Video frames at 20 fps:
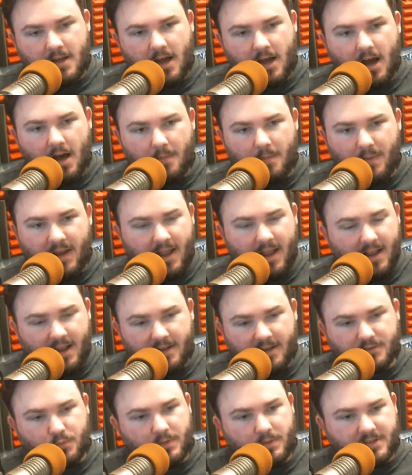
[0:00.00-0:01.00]
But
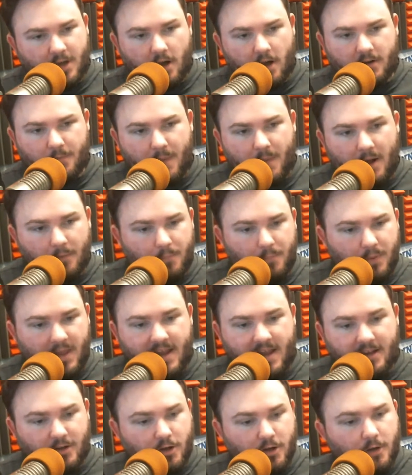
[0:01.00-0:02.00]
as we talked about,
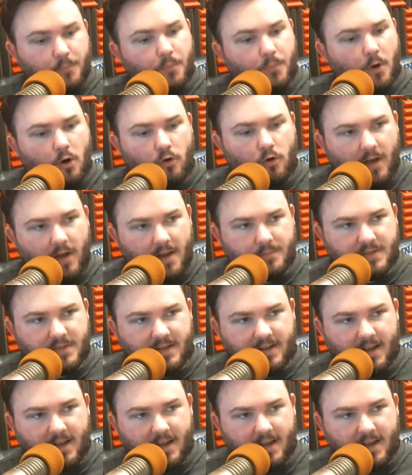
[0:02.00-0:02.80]
playing good programs